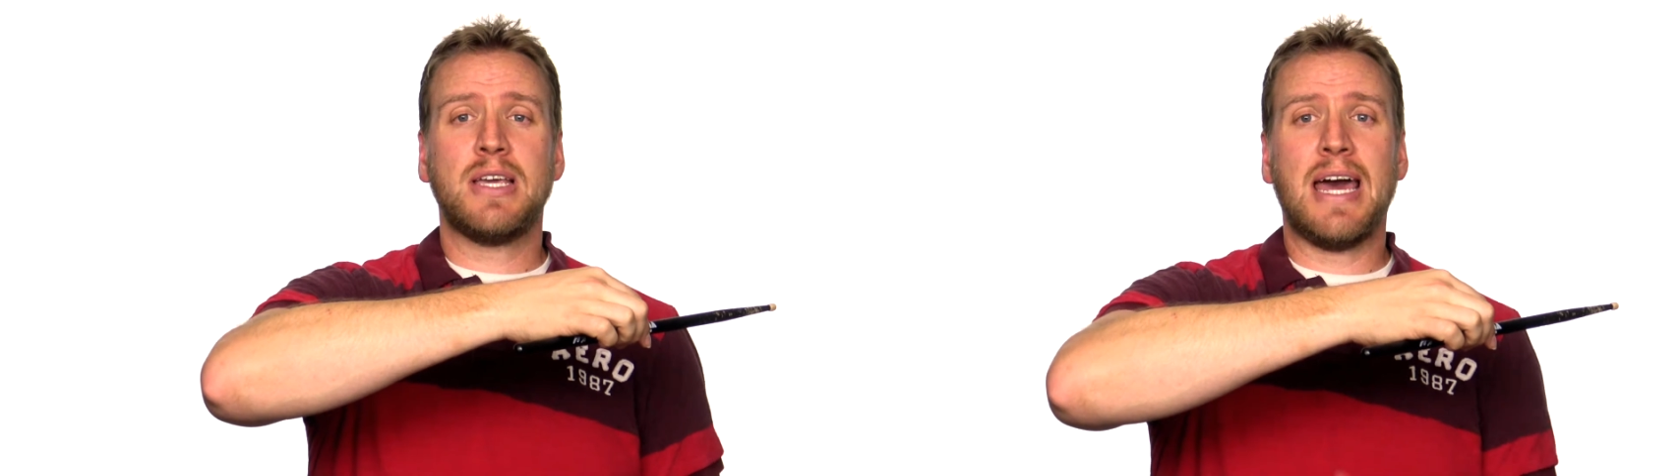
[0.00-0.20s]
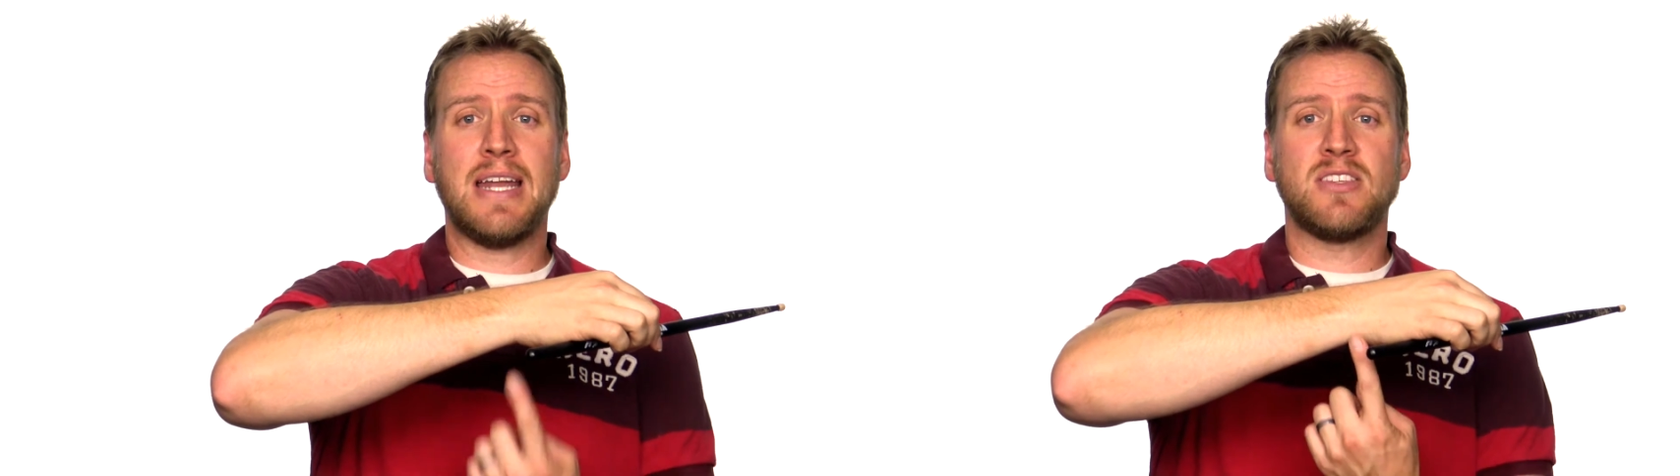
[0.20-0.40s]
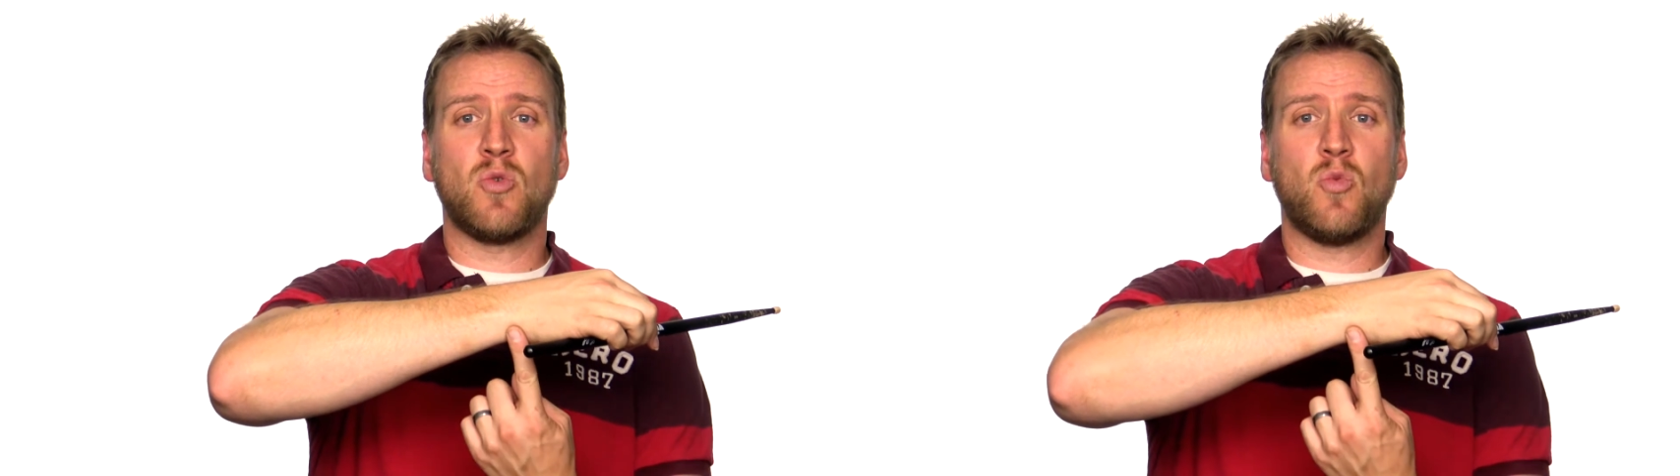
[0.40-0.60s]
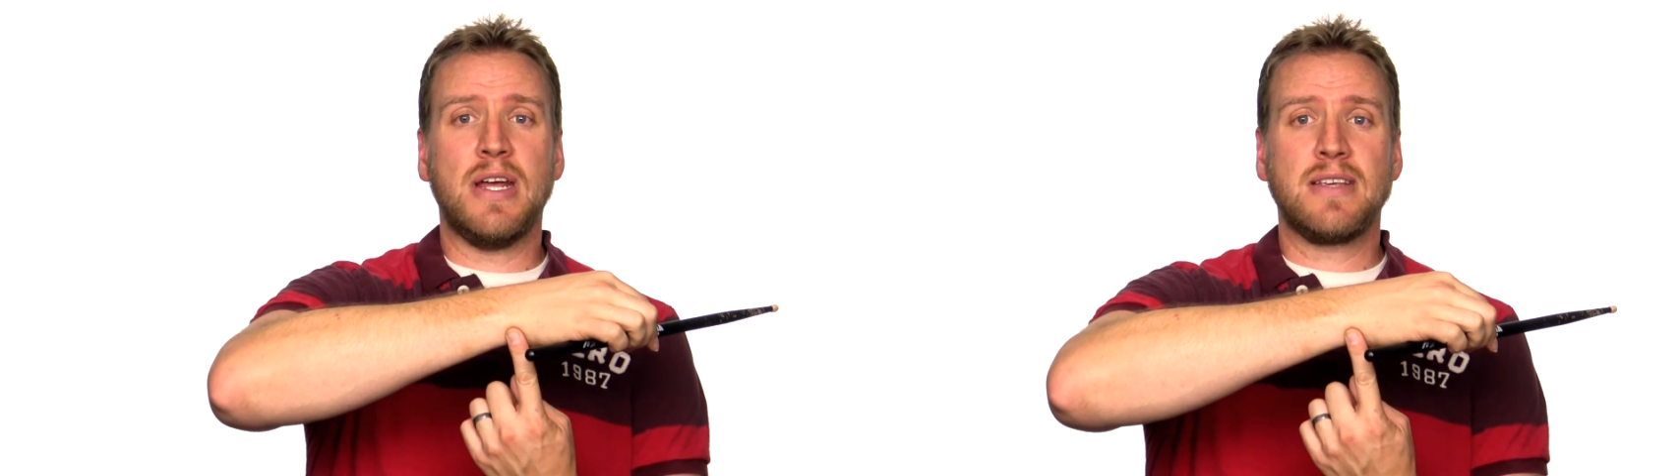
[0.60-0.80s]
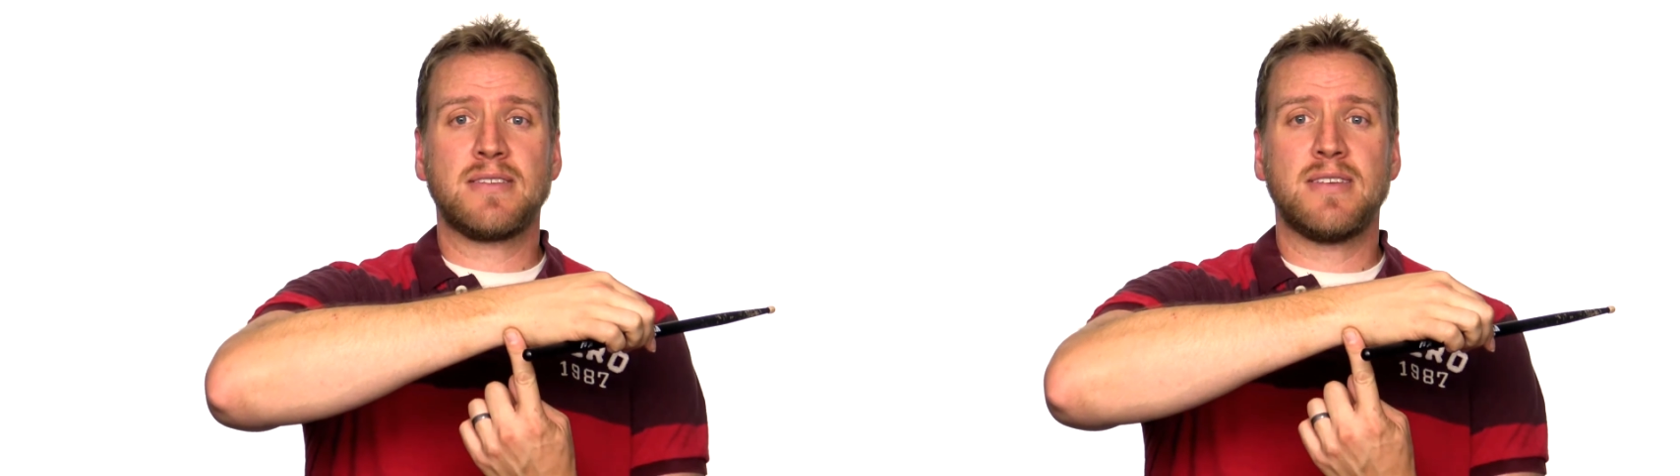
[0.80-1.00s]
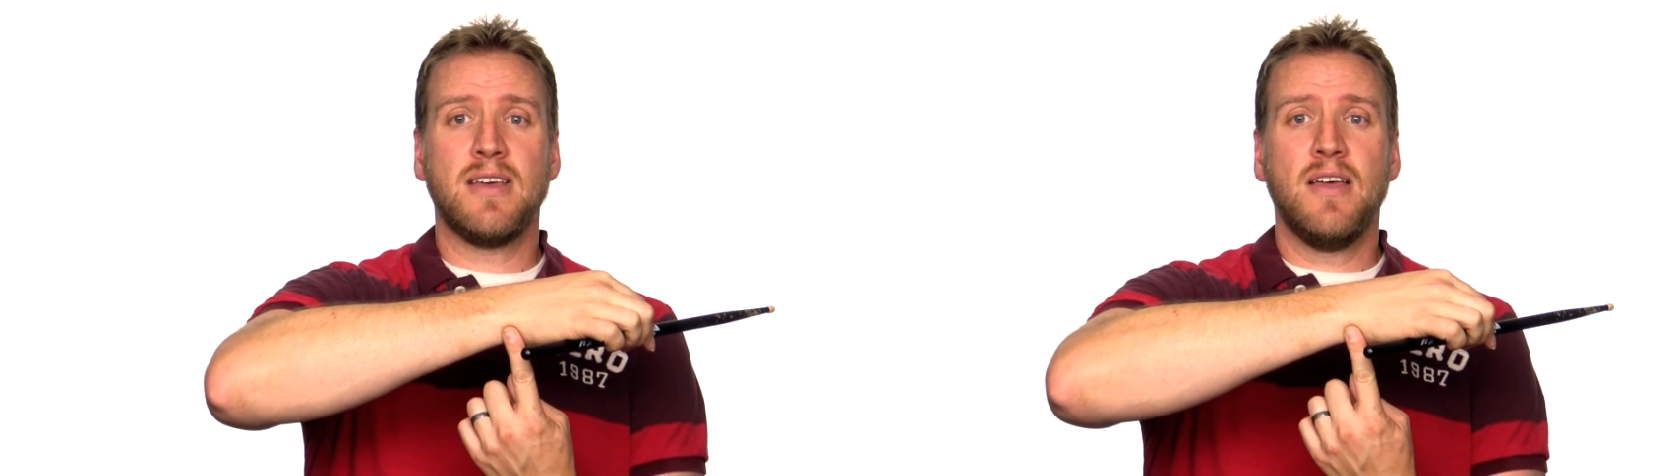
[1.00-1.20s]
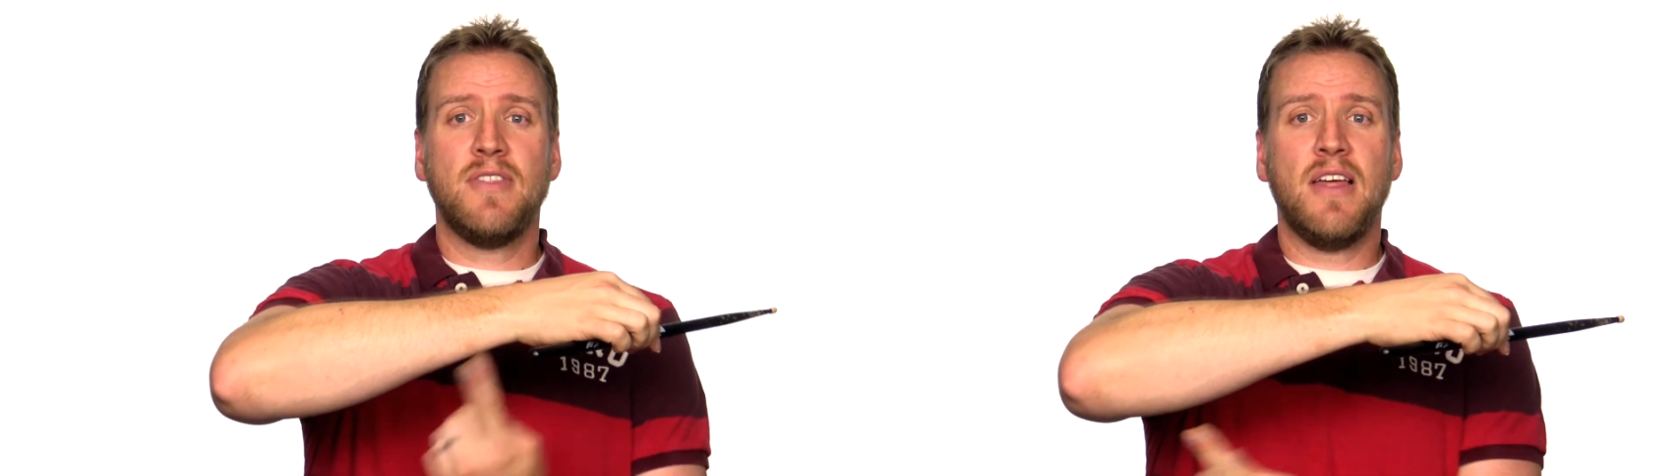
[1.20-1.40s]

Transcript: look at is the wrist,